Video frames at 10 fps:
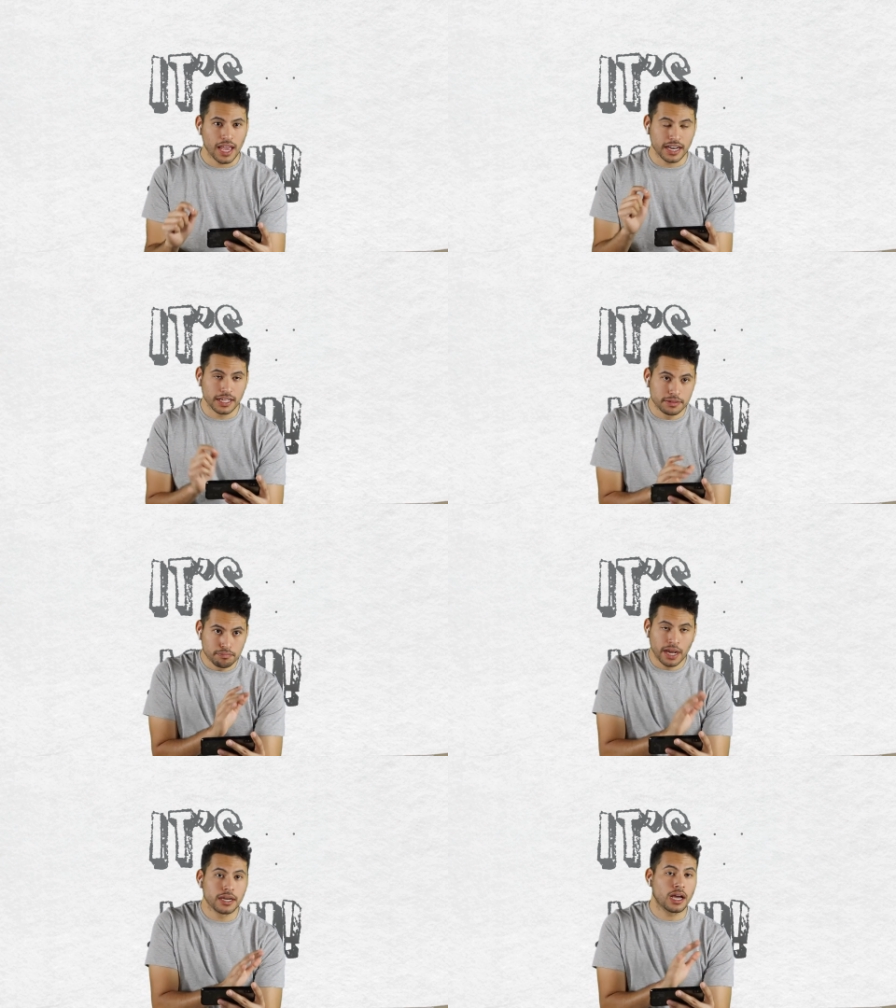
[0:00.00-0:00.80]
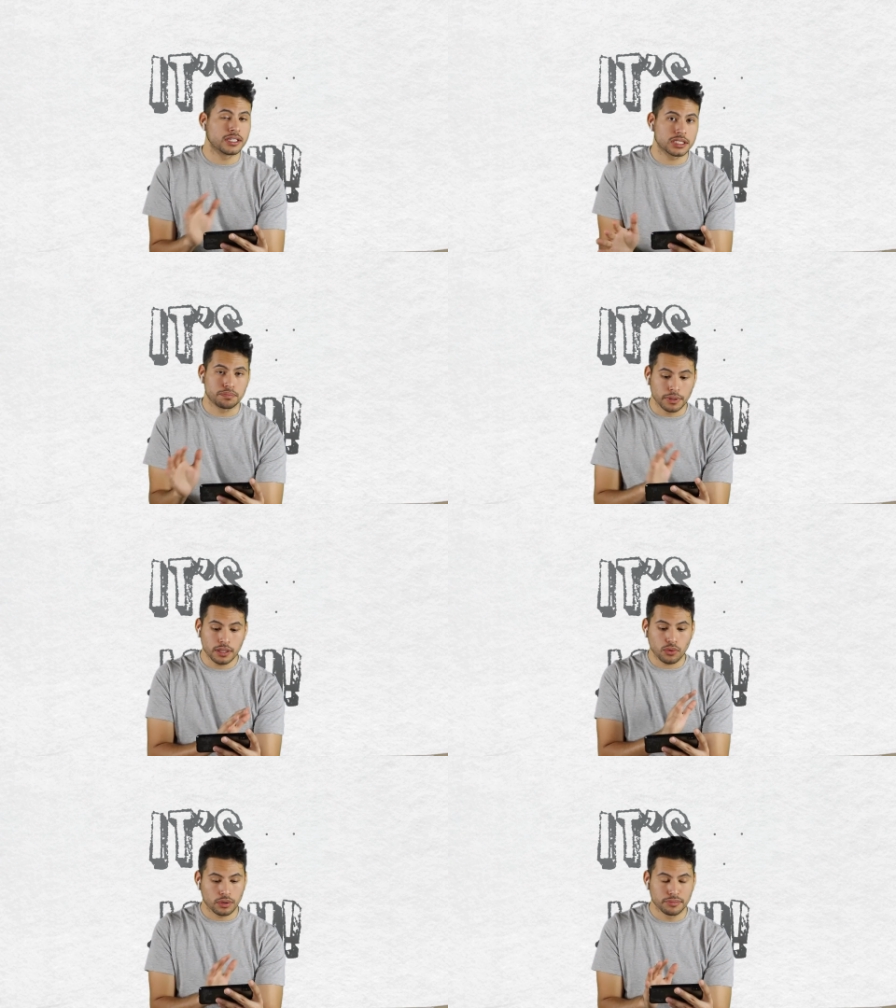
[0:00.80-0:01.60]
and it might not just
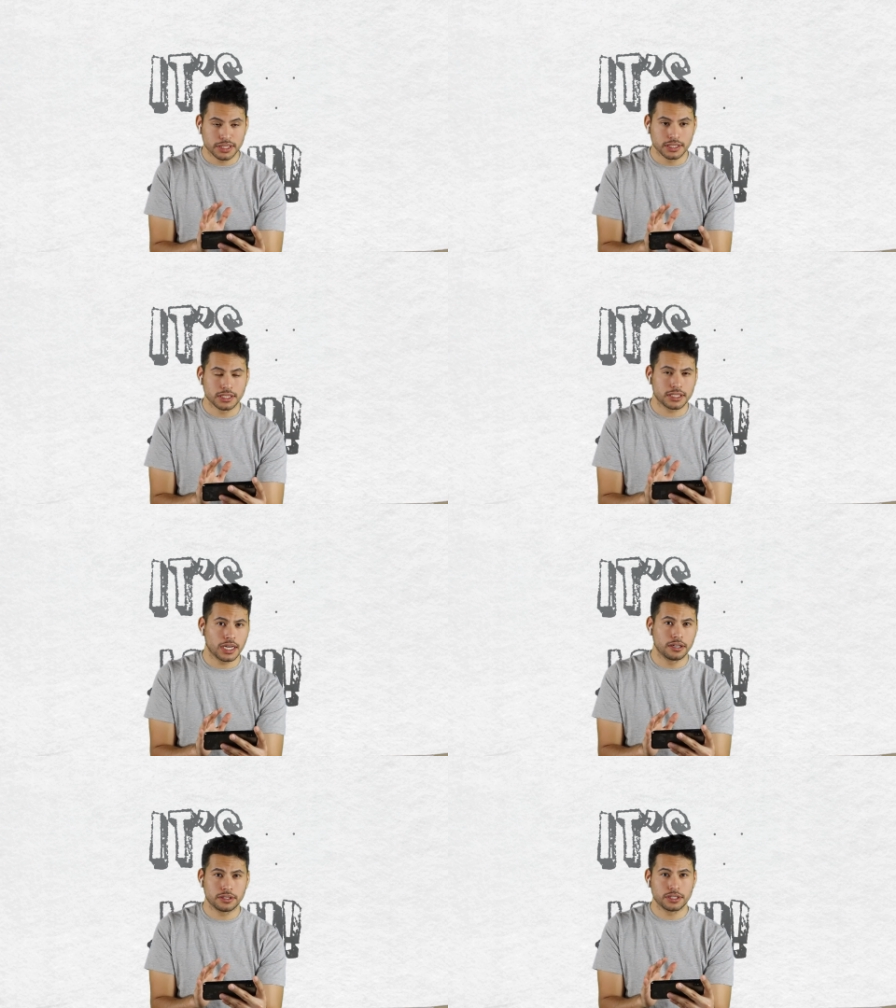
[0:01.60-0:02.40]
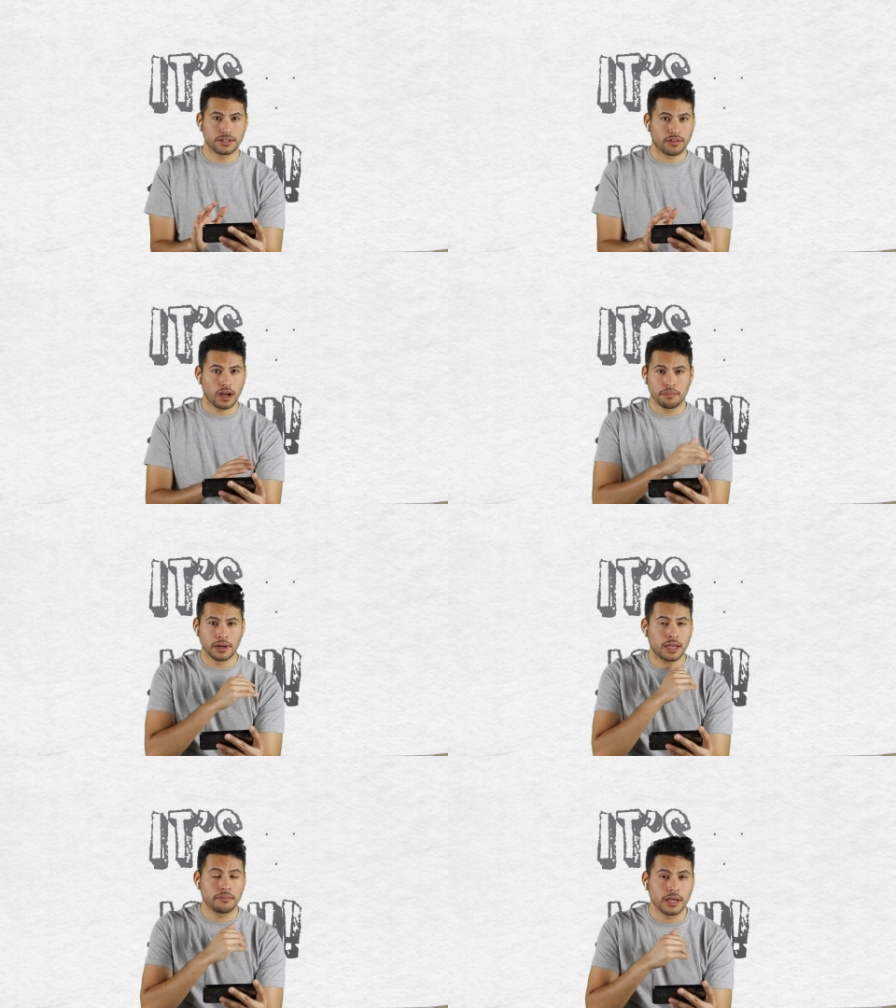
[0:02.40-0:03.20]
be the World Mission Society Church of God,
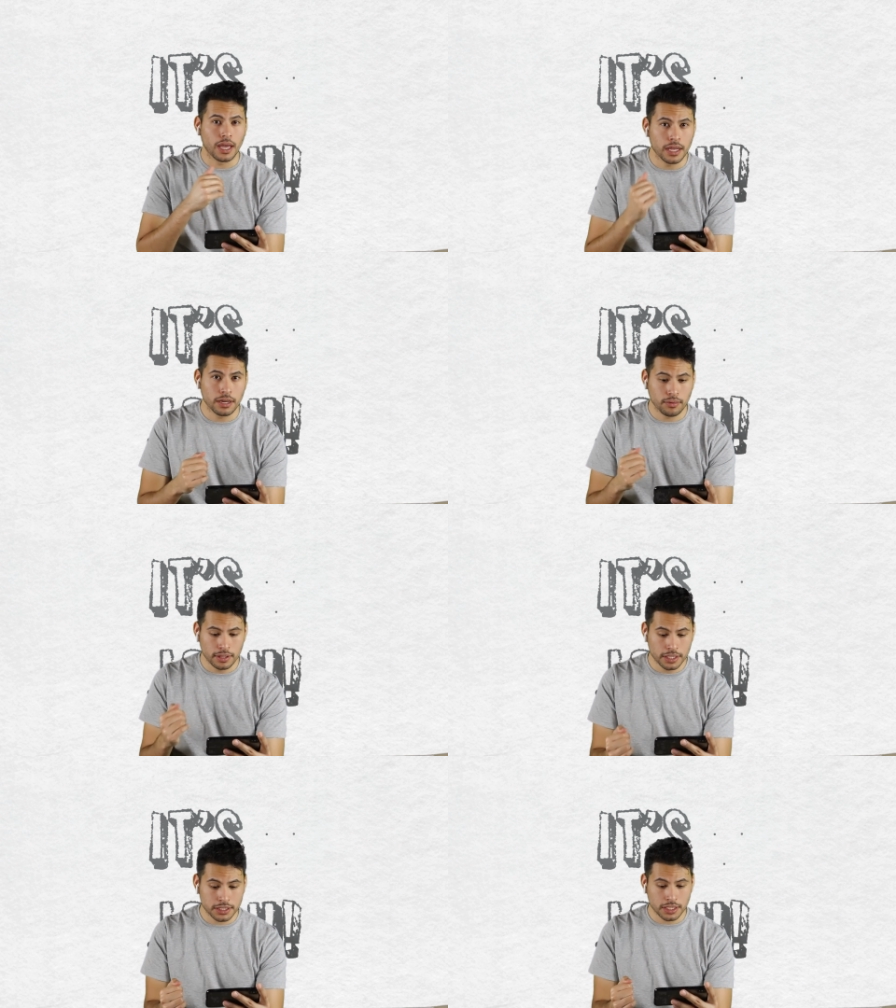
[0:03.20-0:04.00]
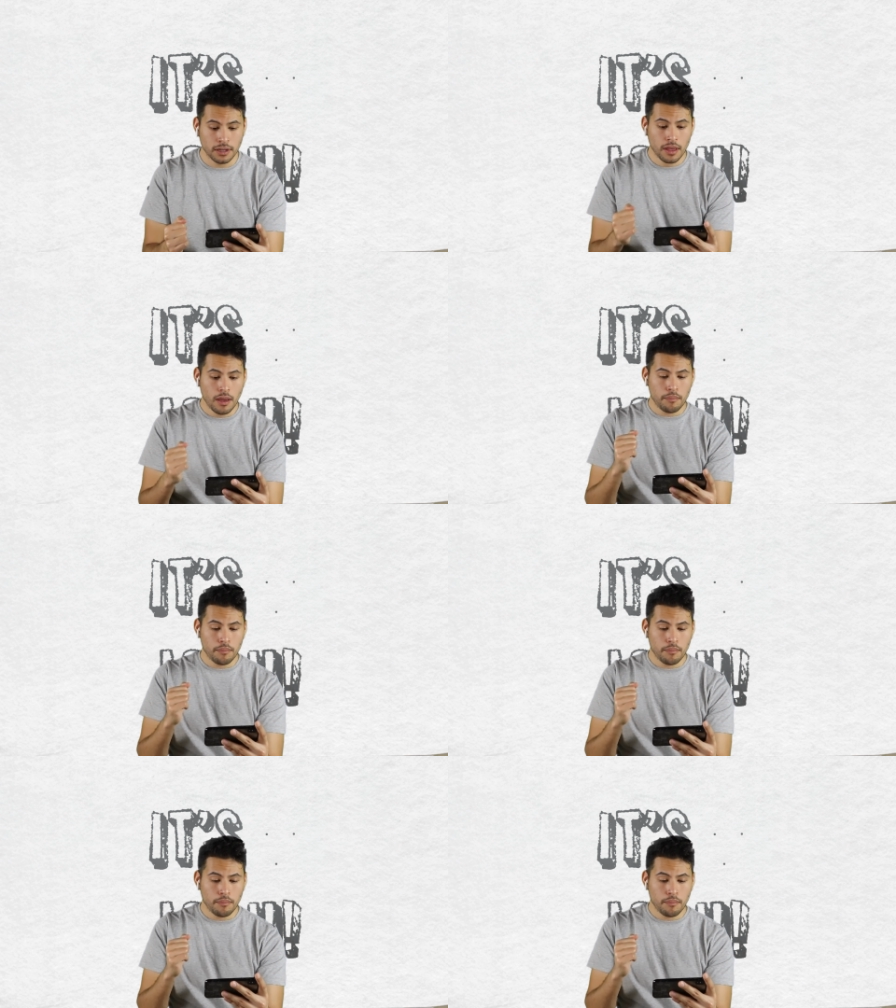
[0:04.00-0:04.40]
but it can be any religion,